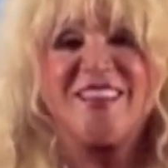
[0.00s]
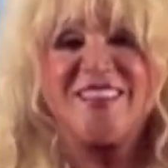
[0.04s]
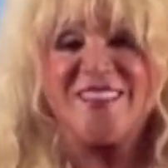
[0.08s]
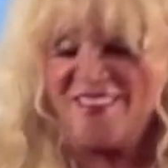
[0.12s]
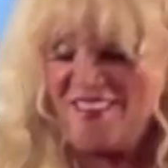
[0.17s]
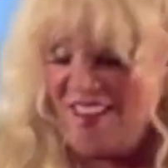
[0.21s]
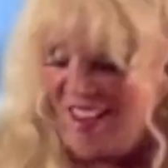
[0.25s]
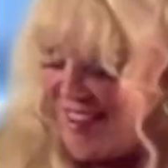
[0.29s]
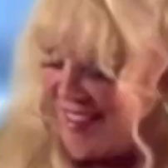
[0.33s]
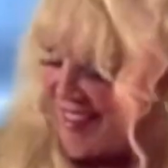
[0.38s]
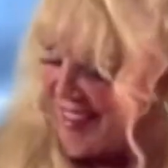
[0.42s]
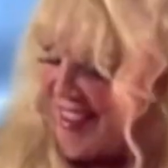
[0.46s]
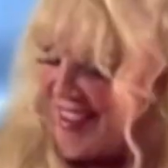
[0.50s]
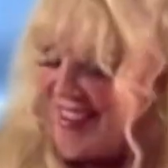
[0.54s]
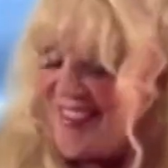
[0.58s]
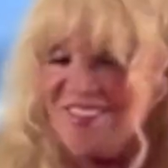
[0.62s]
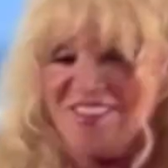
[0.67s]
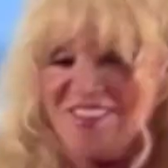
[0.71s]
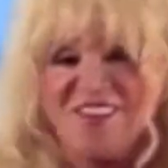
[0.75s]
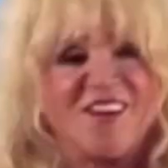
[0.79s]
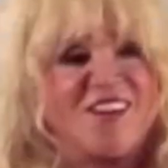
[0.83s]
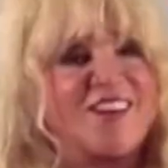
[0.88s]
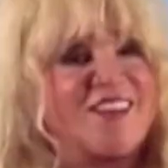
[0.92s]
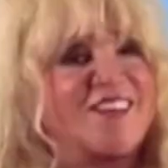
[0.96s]
young
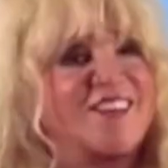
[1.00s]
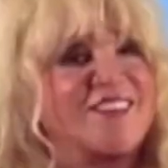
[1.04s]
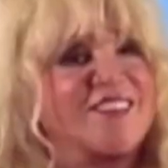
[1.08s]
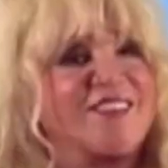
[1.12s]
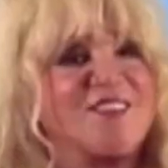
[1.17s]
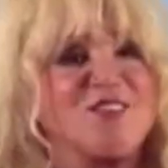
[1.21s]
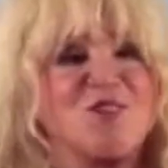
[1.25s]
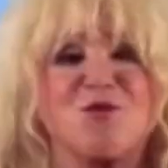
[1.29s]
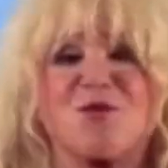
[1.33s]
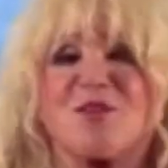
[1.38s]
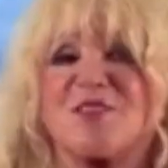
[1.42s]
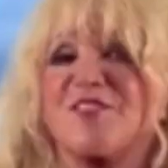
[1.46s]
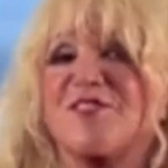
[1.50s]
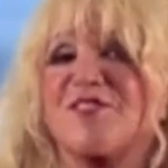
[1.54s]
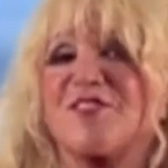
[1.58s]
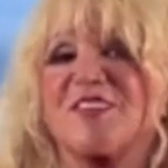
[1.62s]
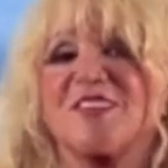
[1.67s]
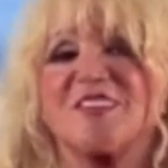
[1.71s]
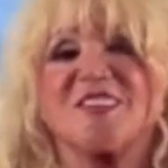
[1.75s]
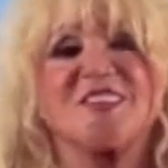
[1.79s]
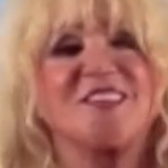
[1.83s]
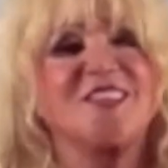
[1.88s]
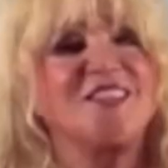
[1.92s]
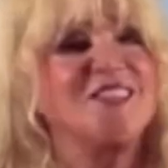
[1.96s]
in heart, you want to
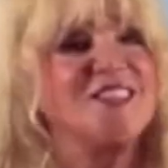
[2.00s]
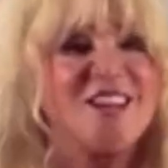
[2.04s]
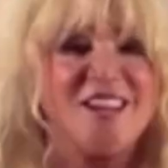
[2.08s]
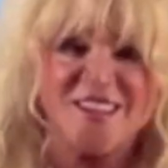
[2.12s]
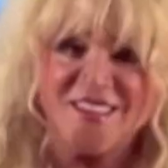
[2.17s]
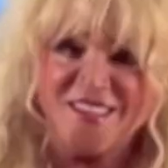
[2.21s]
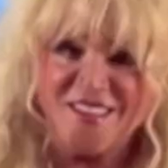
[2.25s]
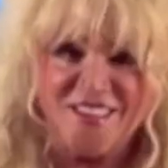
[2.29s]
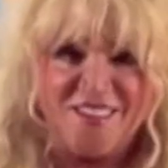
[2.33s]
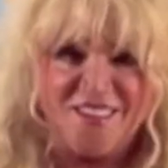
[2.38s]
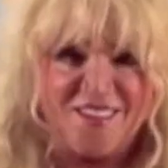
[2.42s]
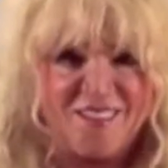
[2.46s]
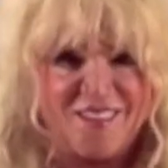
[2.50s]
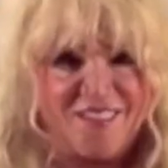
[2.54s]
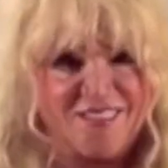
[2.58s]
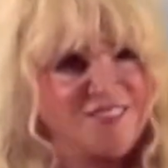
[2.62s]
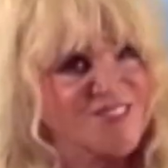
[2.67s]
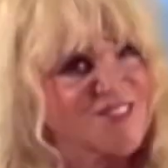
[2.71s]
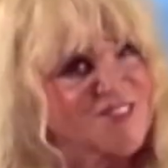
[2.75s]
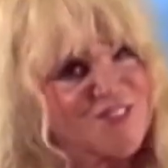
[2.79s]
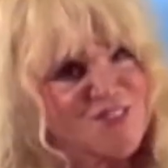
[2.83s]
feel young in heart,